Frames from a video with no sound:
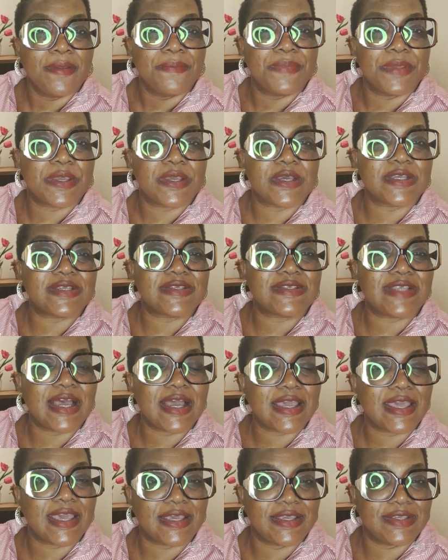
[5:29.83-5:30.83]
Because
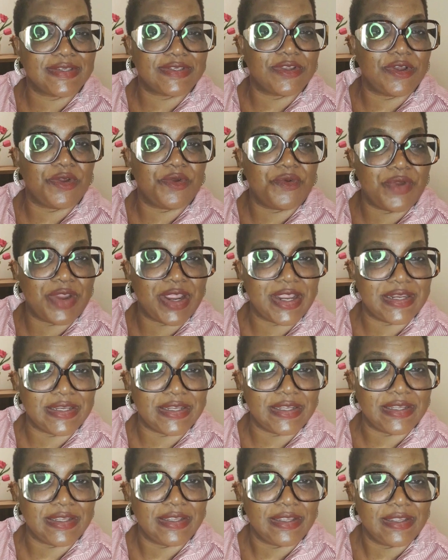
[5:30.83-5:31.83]
that cake is not
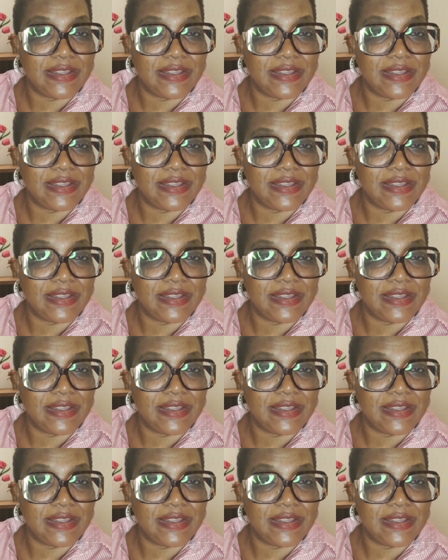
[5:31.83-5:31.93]
ready.